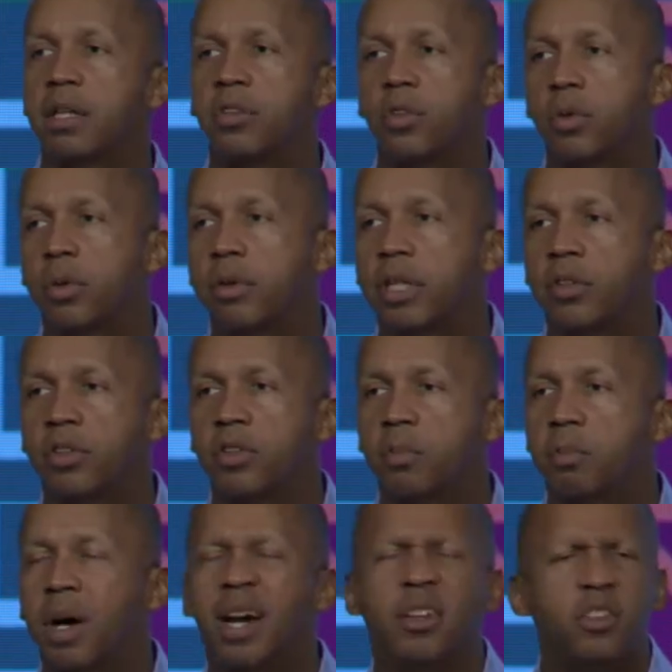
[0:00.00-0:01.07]
to her, he
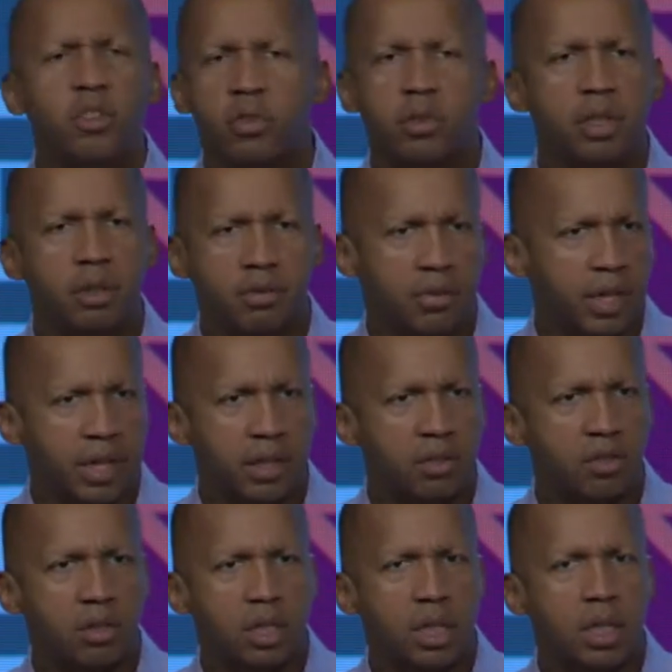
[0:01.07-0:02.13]
just punched her in the
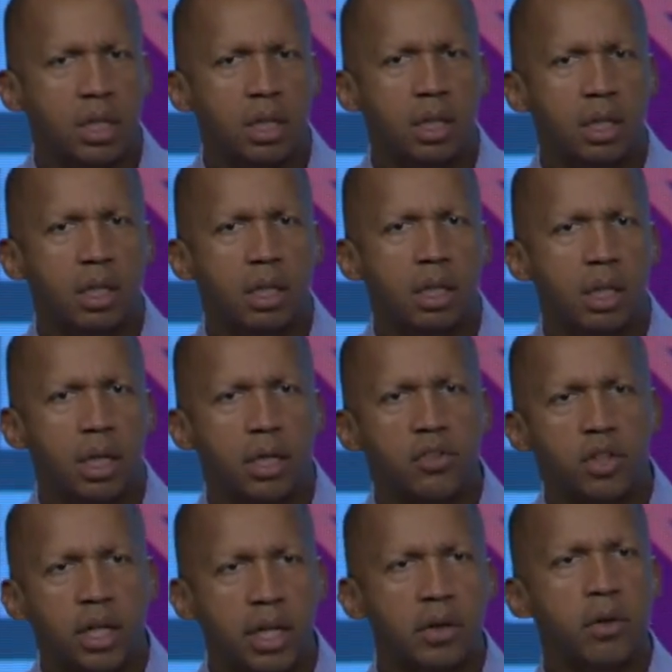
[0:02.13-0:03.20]
face. And
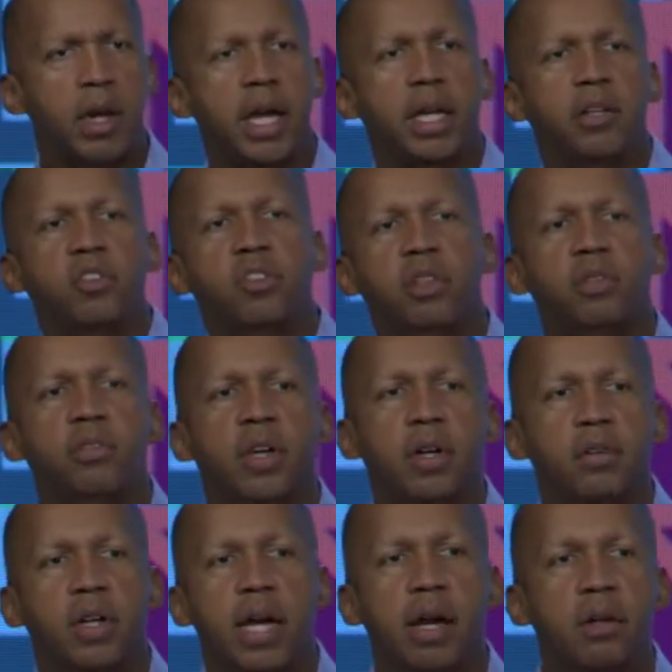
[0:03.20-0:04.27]
she hit her head as she
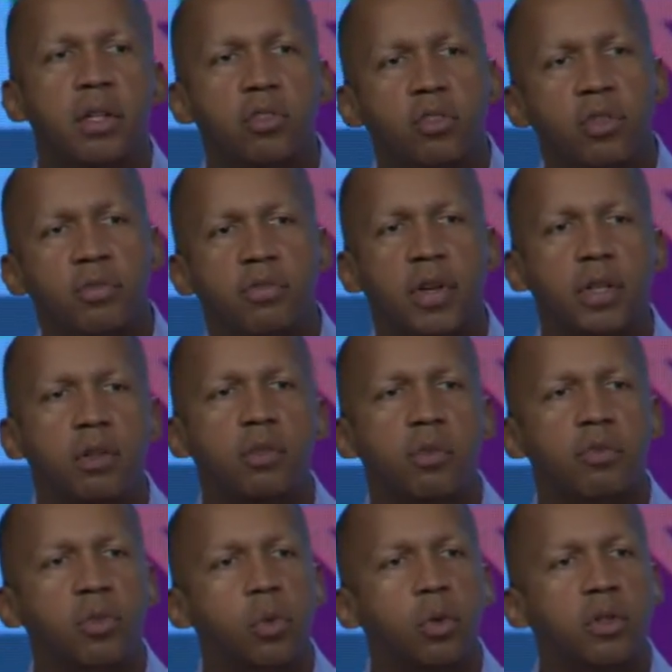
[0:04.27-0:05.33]
fell down, and she fell on the
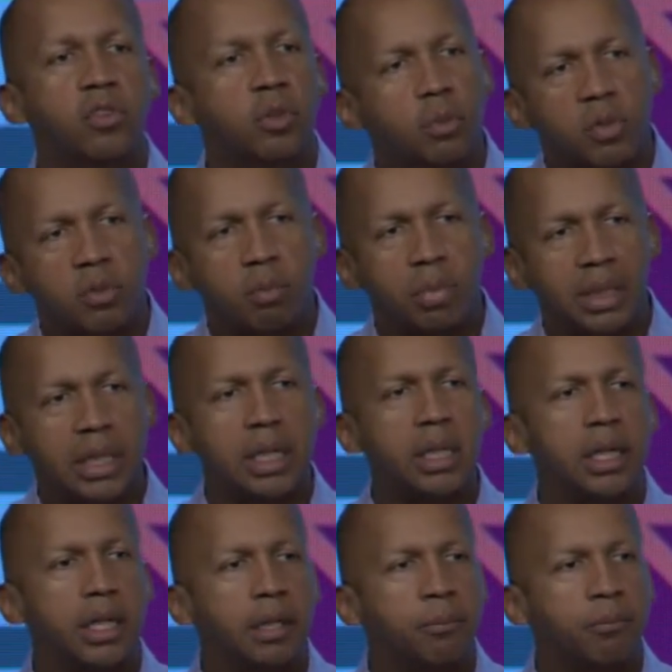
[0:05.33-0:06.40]
floor, and she was
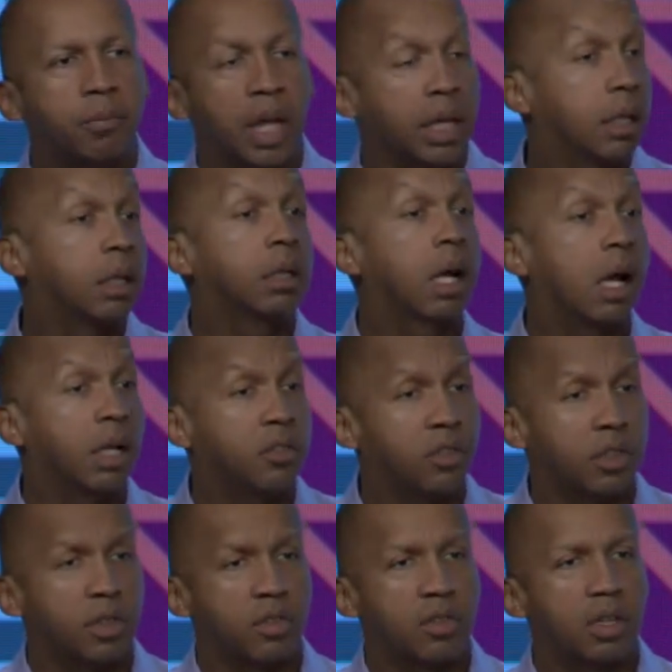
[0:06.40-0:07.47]
bleeding and
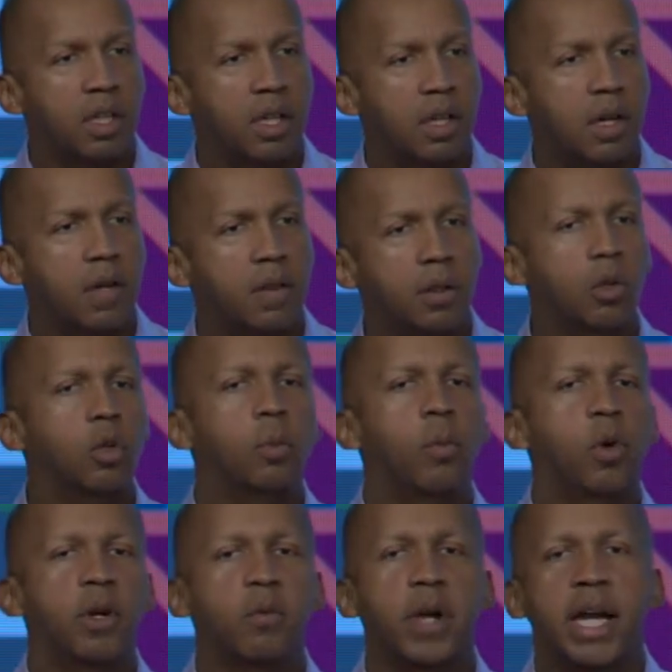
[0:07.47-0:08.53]
unconscious. The little
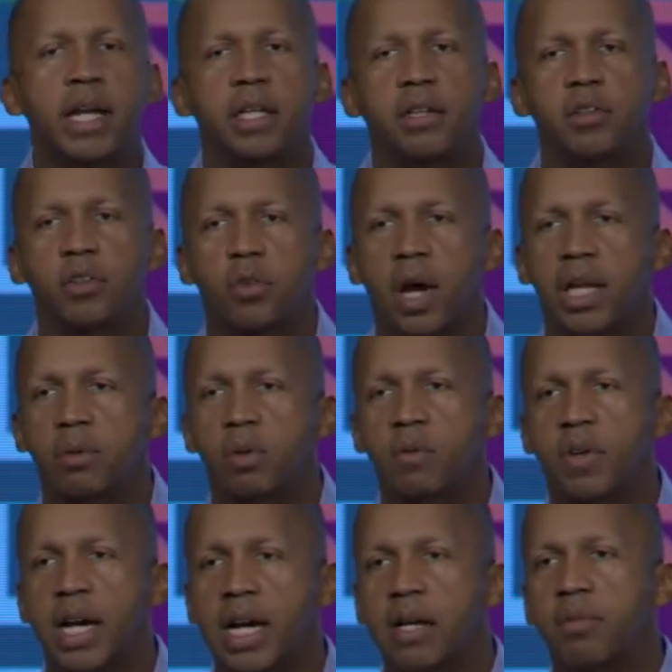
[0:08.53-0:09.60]
boy ran in to try to
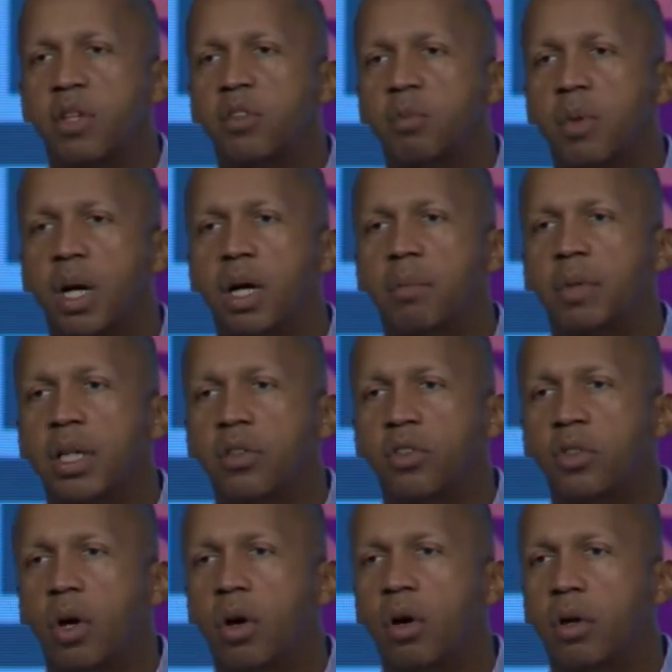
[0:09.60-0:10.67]
revive his mom, and he
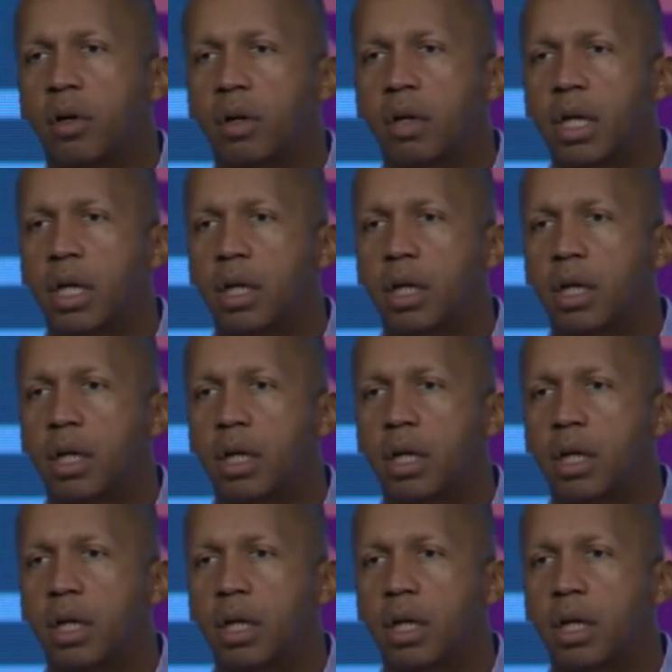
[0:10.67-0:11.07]
saw her